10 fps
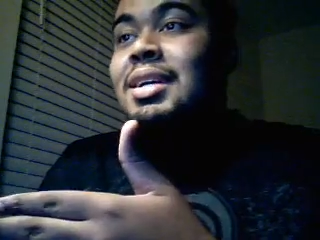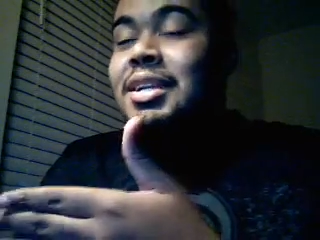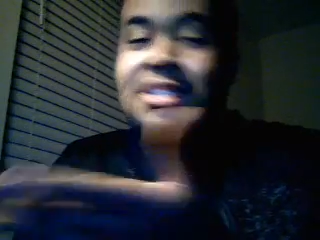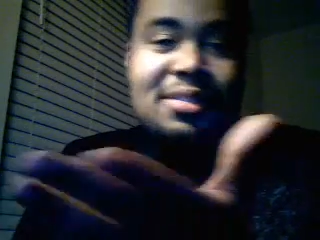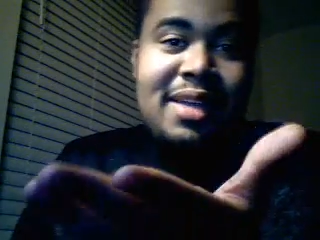
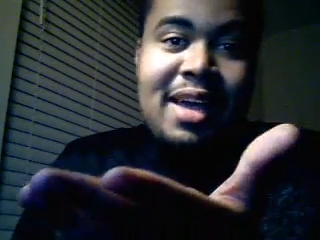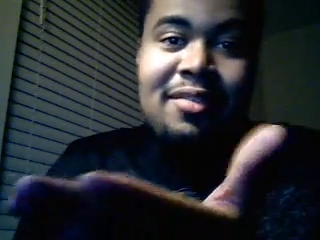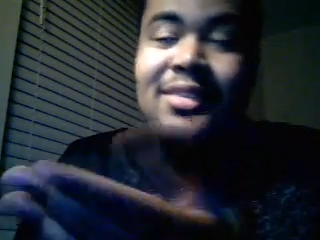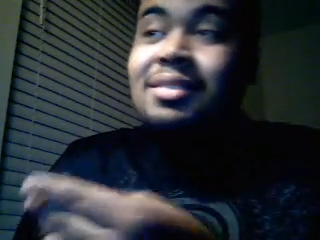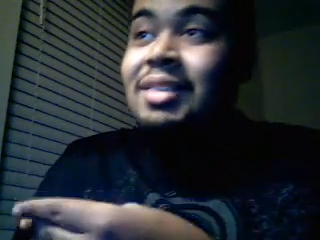You shouldn't have
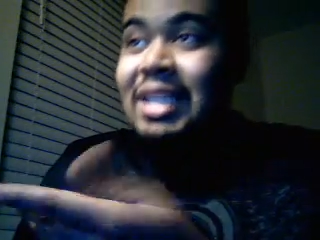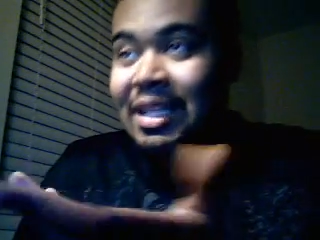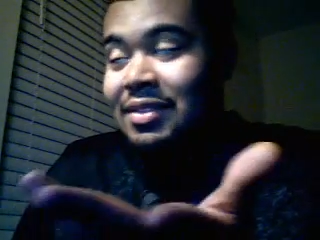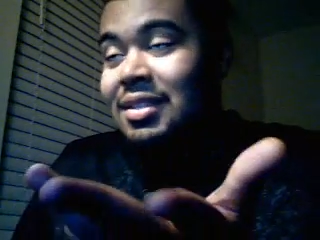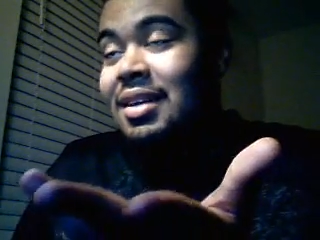it.
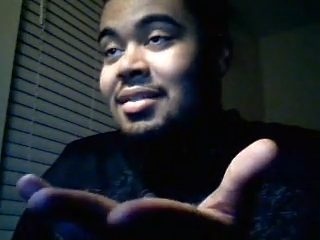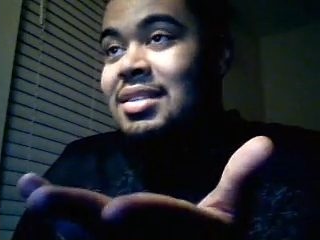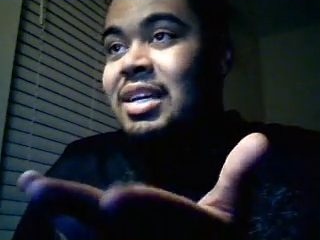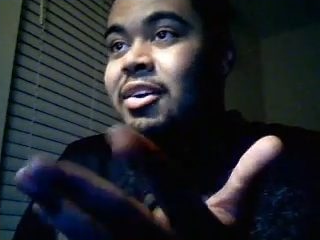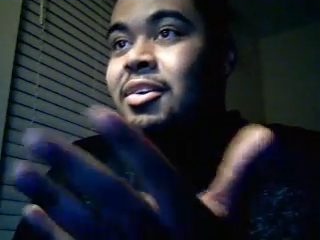Give it to the
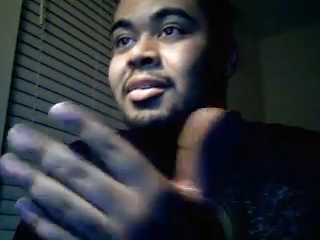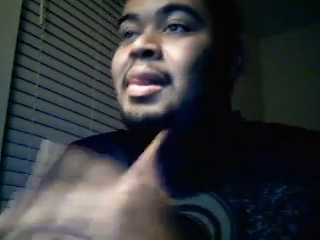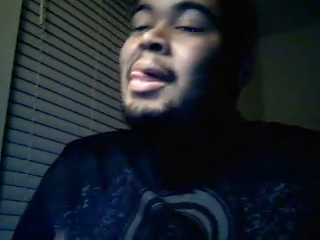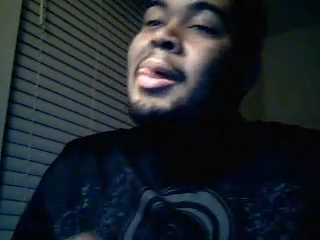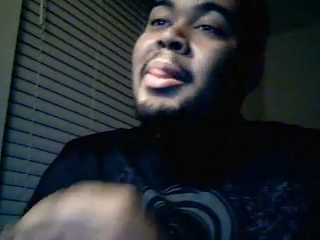Undertaker.
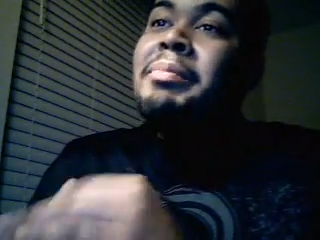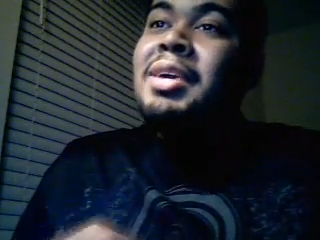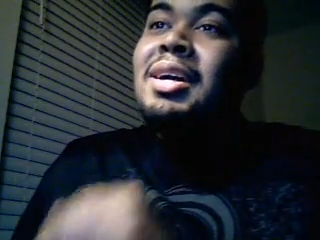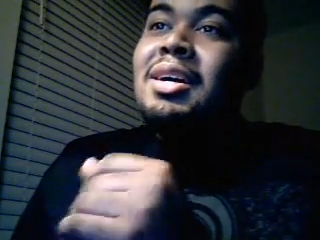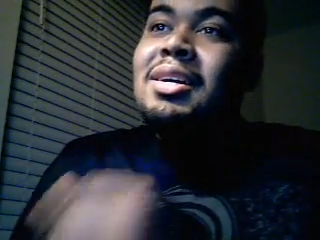
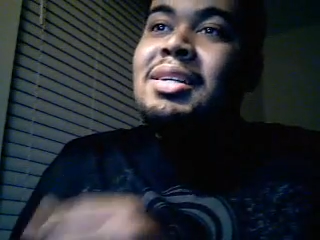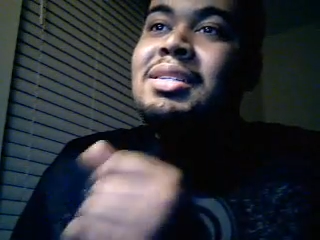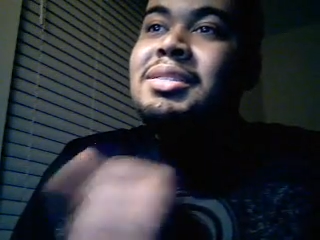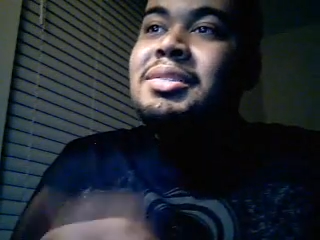But uh,